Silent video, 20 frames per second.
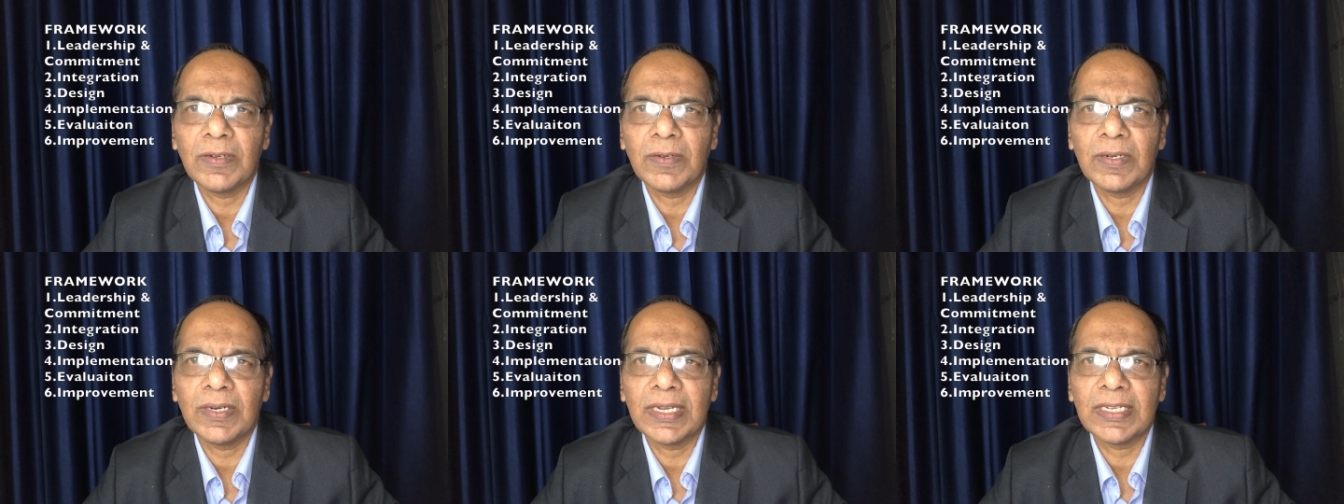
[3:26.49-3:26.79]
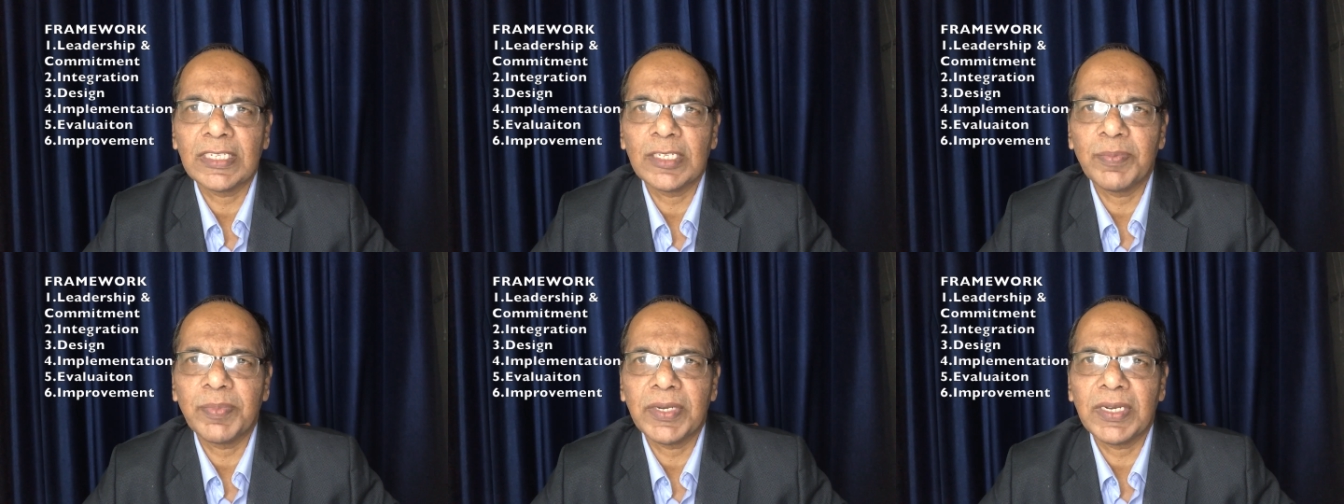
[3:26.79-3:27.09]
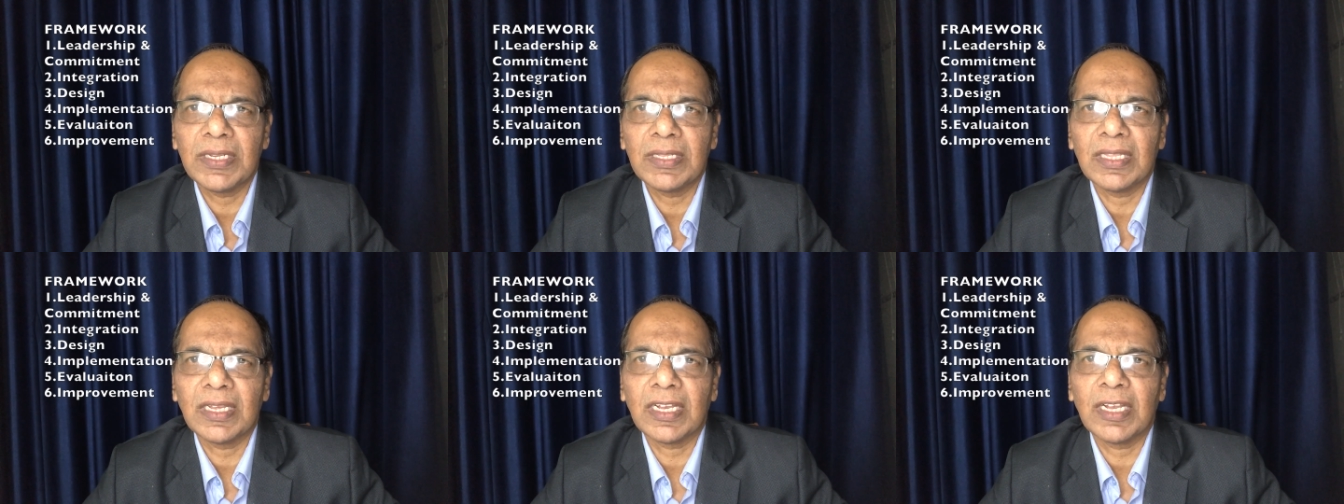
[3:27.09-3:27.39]

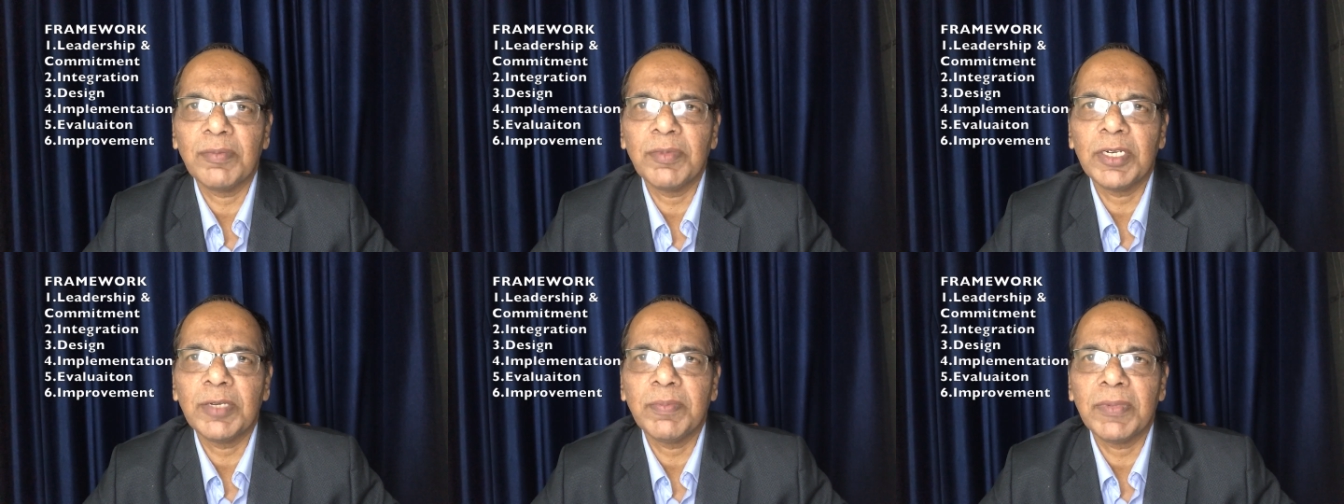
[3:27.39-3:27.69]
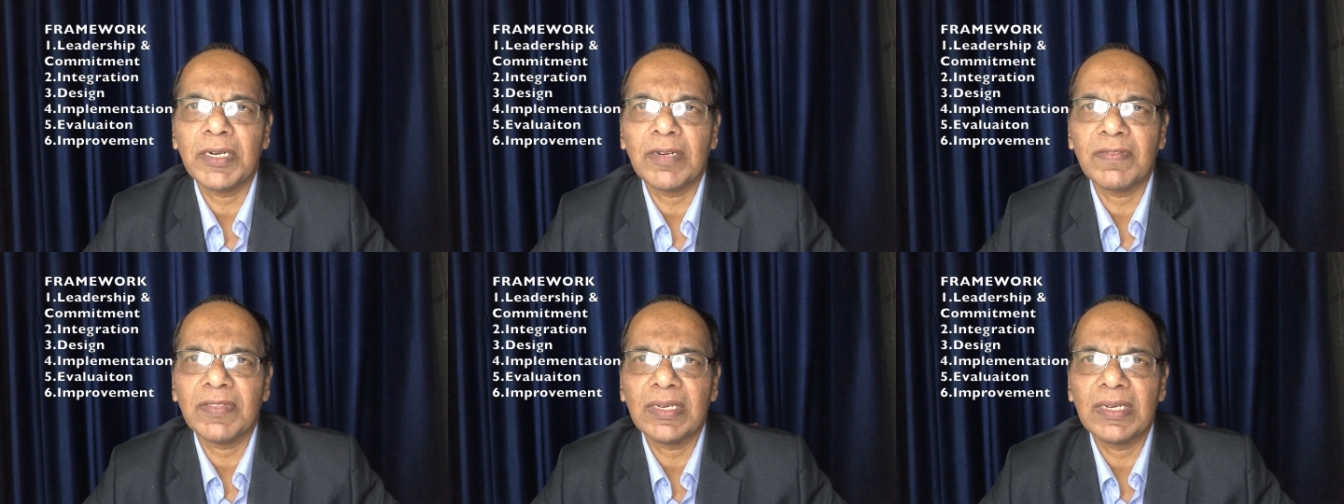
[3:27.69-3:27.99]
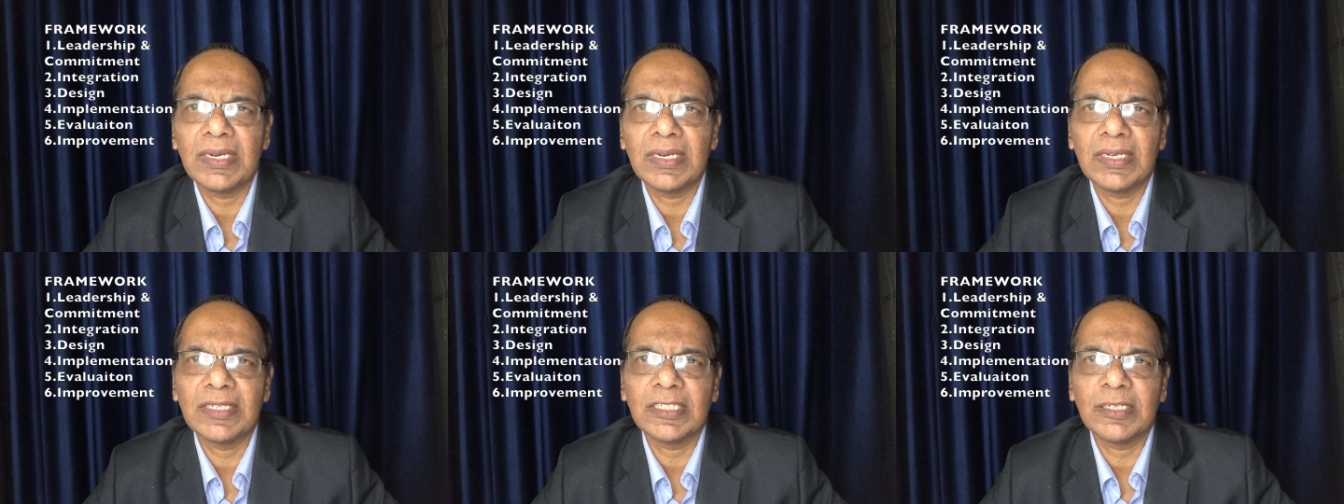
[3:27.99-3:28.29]
exhibiting the commitment of the
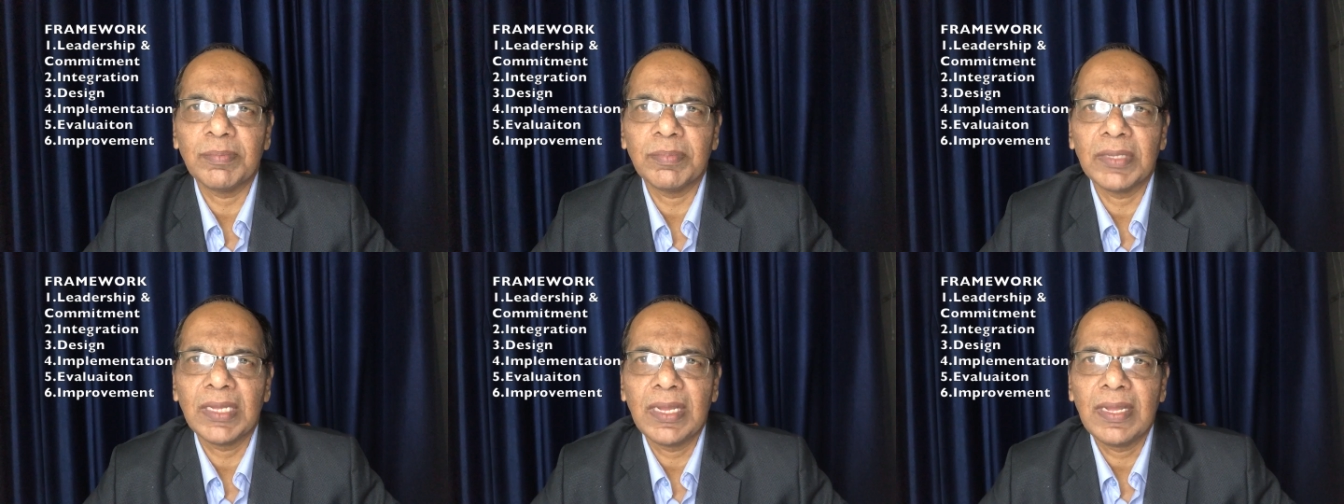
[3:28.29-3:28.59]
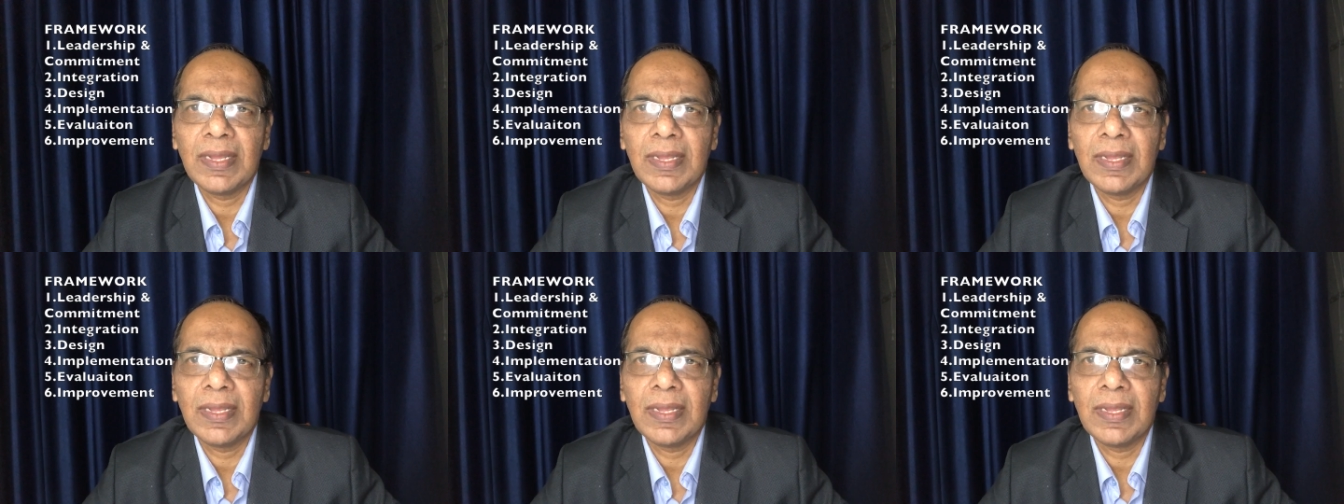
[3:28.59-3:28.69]
leadership.